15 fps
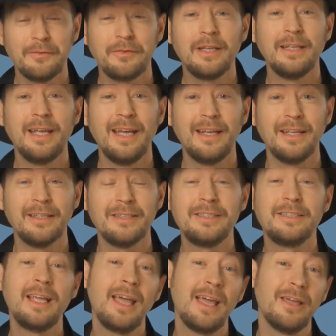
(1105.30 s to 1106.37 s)
of Canadians
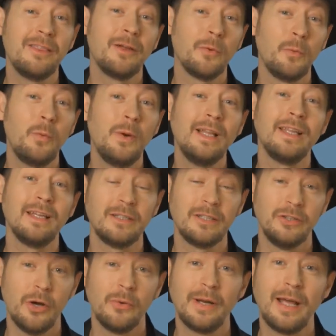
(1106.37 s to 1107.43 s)
say they're willing to
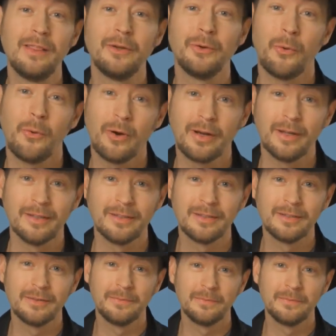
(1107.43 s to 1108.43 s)
donate their organs.